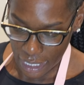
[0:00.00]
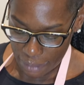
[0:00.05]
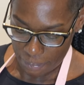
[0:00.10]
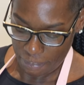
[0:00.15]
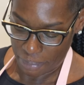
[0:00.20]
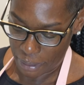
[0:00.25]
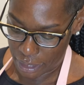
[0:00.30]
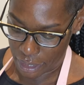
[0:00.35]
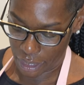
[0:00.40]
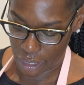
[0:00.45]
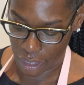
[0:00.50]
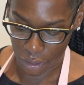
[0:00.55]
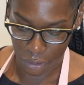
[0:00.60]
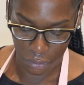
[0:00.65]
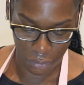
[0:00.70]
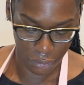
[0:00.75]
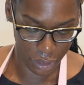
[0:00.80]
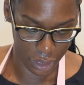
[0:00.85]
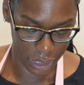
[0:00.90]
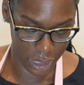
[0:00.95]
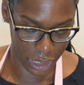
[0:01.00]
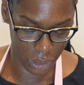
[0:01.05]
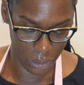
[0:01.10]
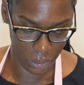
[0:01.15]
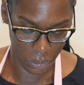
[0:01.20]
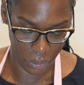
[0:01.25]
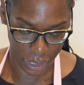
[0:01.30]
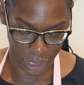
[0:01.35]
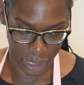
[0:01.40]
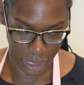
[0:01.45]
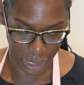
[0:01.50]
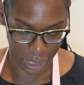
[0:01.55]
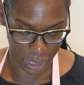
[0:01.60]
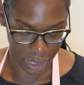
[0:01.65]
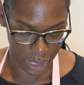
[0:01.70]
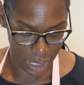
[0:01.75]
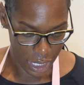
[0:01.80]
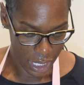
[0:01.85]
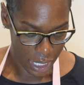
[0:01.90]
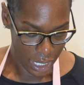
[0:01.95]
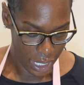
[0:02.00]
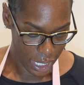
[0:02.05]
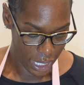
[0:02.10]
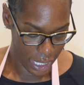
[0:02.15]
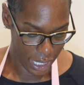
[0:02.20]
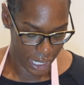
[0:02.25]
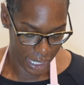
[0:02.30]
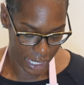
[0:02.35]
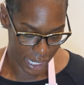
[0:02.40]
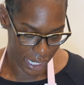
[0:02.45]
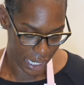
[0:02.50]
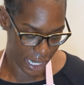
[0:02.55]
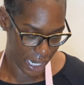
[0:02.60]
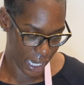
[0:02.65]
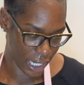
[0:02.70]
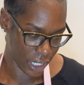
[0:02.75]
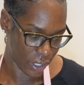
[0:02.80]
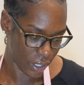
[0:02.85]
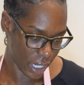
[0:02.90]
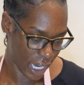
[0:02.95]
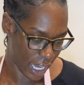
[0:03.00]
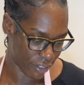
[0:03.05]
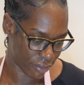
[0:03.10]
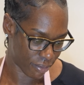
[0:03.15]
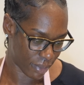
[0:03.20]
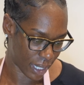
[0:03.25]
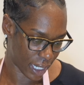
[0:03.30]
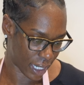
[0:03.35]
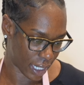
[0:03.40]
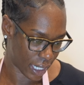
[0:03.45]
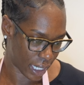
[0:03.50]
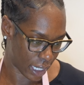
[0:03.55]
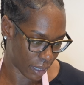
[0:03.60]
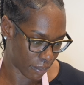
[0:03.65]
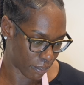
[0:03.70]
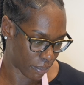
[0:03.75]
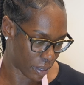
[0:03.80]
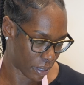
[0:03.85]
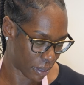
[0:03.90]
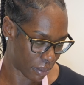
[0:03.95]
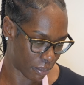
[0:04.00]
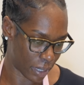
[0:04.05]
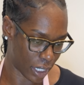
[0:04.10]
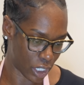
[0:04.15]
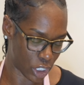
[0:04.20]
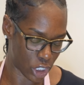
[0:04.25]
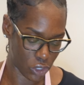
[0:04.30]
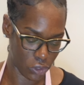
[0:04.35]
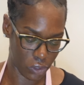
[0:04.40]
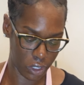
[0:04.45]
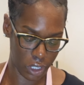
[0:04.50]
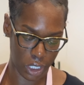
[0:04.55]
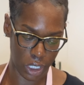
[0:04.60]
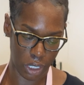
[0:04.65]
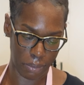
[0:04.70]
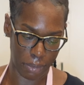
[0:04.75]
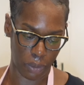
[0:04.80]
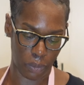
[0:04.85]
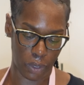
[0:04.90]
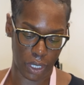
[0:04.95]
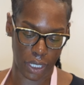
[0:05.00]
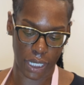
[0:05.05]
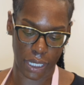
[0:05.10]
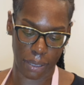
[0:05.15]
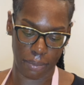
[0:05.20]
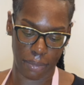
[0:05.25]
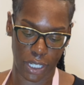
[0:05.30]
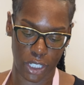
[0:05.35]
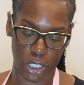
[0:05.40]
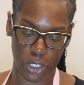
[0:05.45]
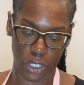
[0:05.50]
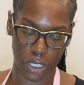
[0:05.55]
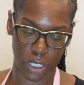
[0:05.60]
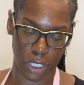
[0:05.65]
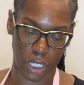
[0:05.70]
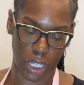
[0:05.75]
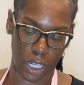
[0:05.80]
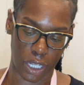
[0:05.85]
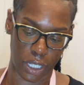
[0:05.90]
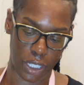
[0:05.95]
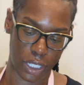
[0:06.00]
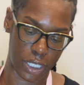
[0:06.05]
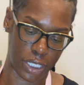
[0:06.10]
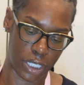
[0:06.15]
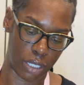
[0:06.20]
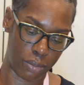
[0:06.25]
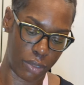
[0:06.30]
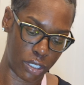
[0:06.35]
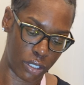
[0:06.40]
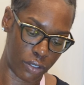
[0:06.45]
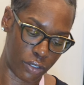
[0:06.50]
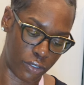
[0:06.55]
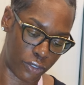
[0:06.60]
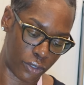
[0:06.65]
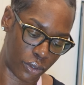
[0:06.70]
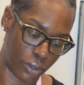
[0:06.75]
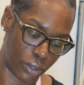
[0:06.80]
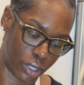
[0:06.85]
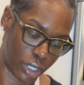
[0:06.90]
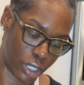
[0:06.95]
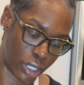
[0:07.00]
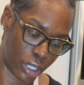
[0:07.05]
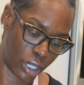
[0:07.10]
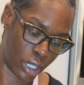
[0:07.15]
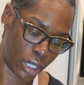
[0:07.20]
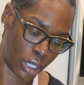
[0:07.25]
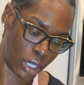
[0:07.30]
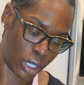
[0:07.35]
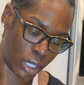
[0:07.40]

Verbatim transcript: up really quick. And again, I don't have my cup measurer, my one cup measurer, so y'all going to see me do four